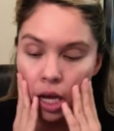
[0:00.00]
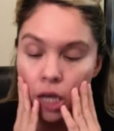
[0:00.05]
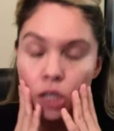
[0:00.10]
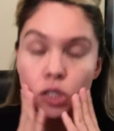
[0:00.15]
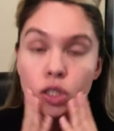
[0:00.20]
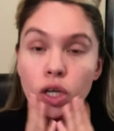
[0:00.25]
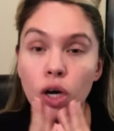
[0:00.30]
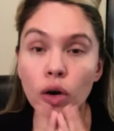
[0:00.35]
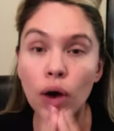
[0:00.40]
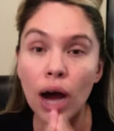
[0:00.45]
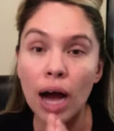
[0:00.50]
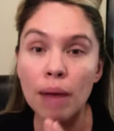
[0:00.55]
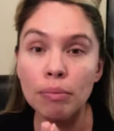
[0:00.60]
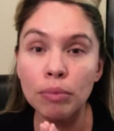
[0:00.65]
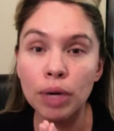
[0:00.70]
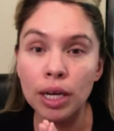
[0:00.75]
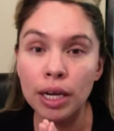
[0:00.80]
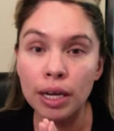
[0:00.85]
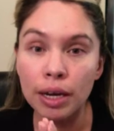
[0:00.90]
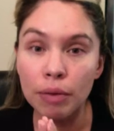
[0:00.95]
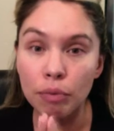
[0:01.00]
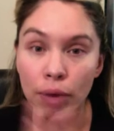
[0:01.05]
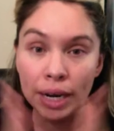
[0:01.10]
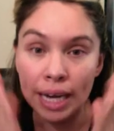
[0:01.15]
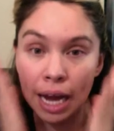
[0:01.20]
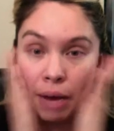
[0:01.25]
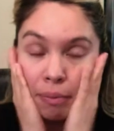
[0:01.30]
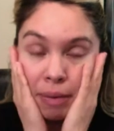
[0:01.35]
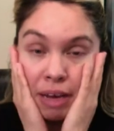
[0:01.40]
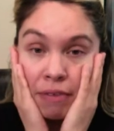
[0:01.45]
So right
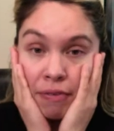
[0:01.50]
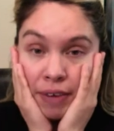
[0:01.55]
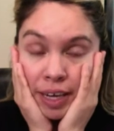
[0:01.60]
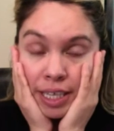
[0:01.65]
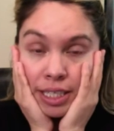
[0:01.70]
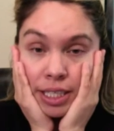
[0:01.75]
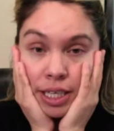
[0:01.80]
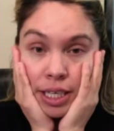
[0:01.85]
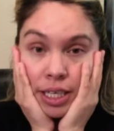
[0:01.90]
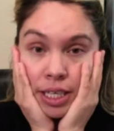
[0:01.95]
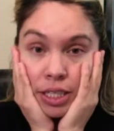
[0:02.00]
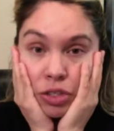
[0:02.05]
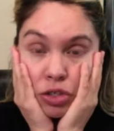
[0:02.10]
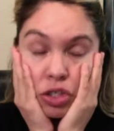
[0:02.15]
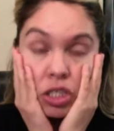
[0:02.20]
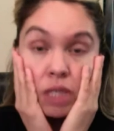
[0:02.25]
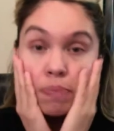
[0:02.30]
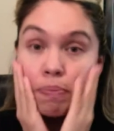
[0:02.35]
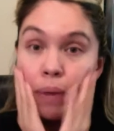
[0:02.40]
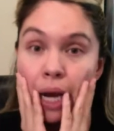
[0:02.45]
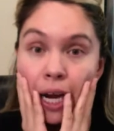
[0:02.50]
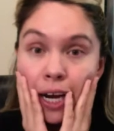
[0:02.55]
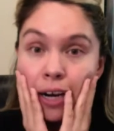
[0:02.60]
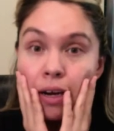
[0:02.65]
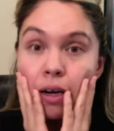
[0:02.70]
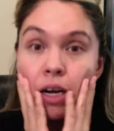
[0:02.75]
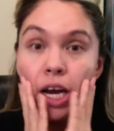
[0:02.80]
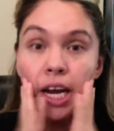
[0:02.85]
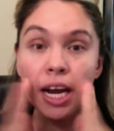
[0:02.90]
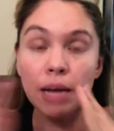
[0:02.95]
now my face is just
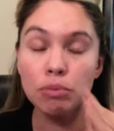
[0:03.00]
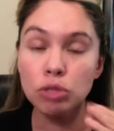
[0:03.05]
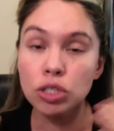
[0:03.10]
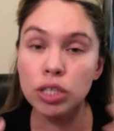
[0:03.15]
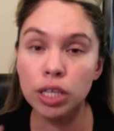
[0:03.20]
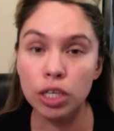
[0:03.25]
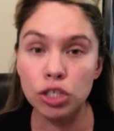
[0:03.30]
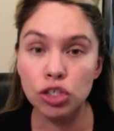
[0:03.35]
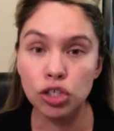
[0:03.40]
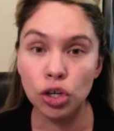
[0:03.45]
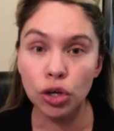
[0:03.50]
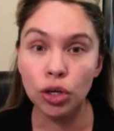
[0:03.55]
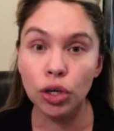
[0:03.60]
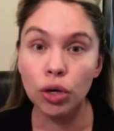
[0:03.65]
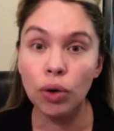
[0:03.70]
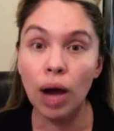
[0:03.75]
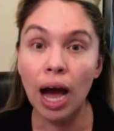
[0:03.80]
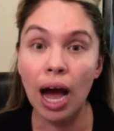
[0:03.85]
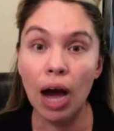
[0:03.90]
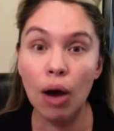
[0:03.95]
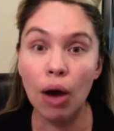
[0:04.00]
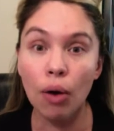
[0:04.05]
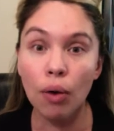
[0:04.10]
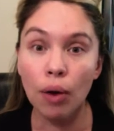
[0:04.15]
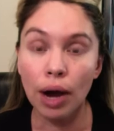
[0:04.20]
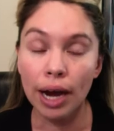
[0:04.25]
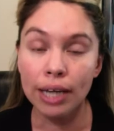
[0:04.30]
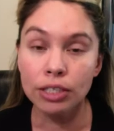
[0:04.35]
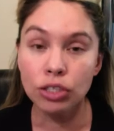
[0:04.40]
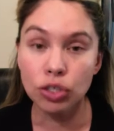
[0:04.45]
bare and I'm just gonna show you how
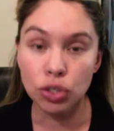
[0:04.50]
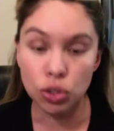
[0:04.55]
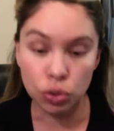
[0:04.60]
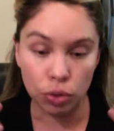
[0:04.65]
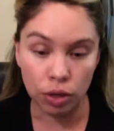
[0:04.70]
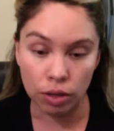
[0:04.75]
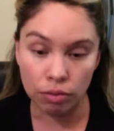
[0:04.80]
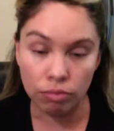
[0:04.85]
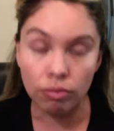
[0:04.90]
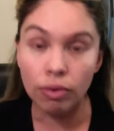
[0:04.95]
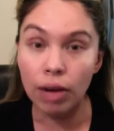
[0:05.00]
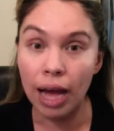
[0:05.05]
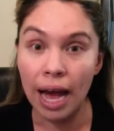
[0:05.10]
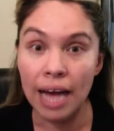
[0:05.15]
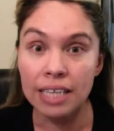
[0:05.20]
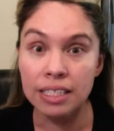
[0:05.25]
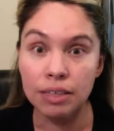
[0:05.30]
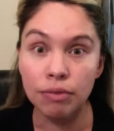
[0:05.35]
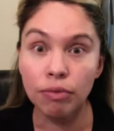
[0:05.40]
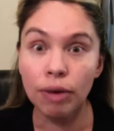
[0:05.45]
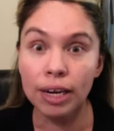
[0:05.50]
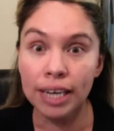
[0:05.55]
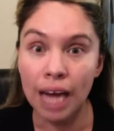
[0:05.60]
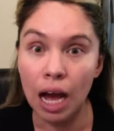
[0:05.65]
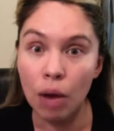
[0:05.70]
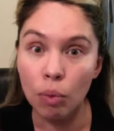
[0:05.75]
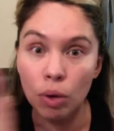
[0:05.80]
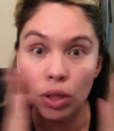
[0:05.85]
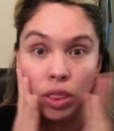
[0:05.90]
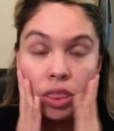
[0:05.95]
I just do it as of right
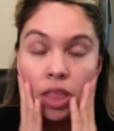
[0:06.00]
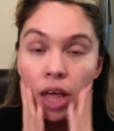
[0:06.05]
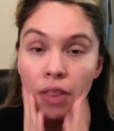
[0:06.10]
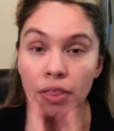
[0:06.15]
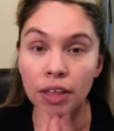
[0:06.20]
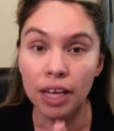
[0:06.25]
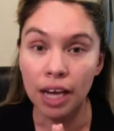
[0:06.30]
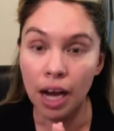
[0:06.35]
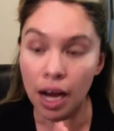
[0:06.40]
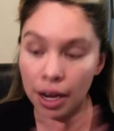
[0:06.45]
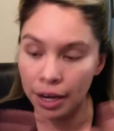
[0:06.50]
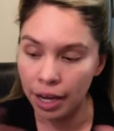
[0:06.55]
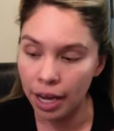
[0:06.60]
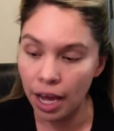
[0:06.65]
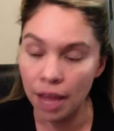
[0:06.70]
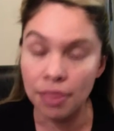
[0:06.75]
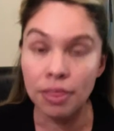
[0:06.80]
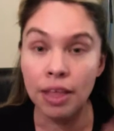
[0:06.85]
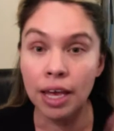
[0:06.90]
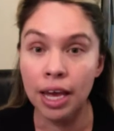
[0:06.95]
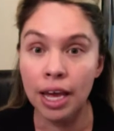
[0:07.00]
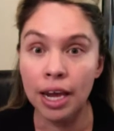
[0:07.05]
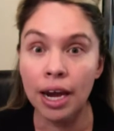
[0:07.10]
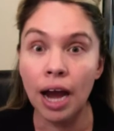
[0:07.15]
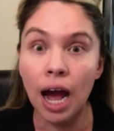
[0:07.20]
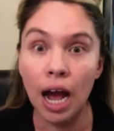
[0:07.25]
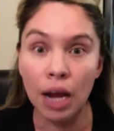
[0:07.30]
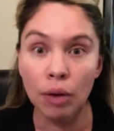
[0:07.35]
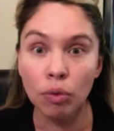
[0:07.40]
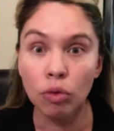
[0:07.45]
now with nothing on it. And then
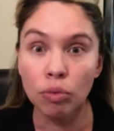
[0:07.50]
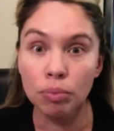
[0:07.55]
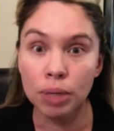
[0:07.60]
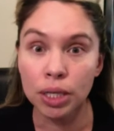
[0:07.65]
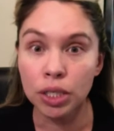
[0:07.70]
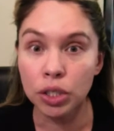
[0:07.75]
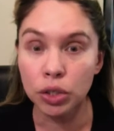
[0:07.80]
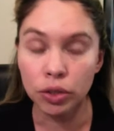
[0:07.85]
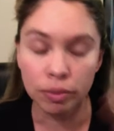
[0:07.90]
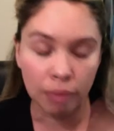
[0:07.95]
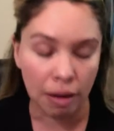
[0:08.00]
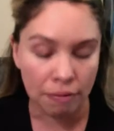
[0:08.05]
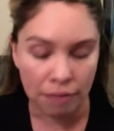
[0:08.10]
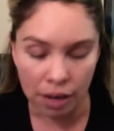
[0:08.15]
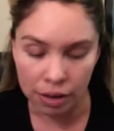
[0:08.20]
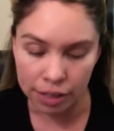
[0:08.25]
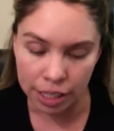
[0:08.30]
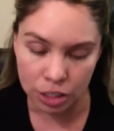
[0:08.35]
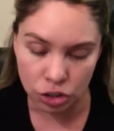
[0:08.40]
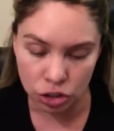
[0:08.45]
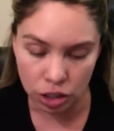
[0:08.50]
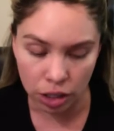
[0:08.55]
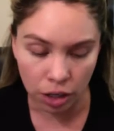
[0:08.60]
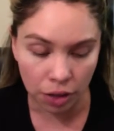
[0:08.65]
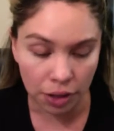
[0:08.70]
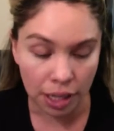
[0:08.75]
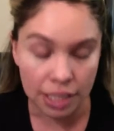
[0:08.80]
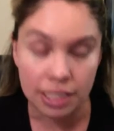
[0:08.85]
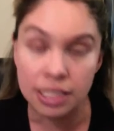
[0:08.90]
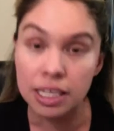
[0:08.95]
I will be doing my foundation and all
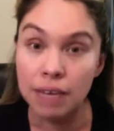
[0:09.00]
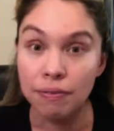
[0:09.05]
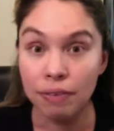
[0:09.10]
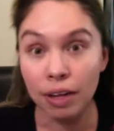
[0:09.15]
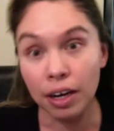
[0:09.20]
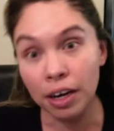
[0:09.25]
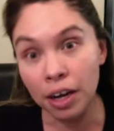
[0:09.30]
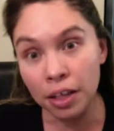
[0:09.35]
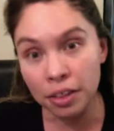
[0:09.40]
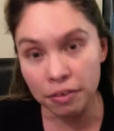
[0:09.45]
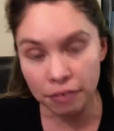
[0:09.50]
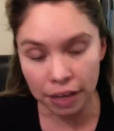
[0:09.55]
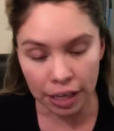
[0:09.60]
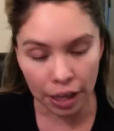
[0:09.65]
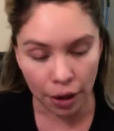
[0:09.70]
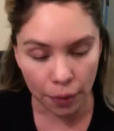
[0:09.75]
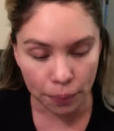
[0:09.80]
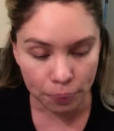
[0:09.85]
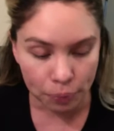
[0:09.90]
that stuff in another video.